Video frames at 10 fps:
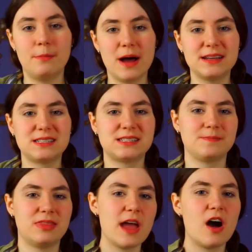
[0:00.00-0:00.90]
but
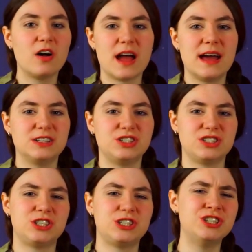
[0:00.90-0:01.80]
they all kind of
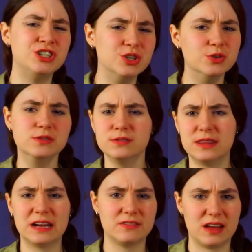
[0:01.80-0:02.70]
just chew
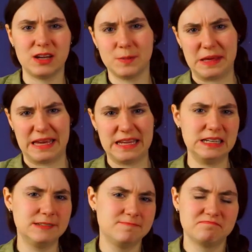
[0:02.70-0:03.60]
their venom in.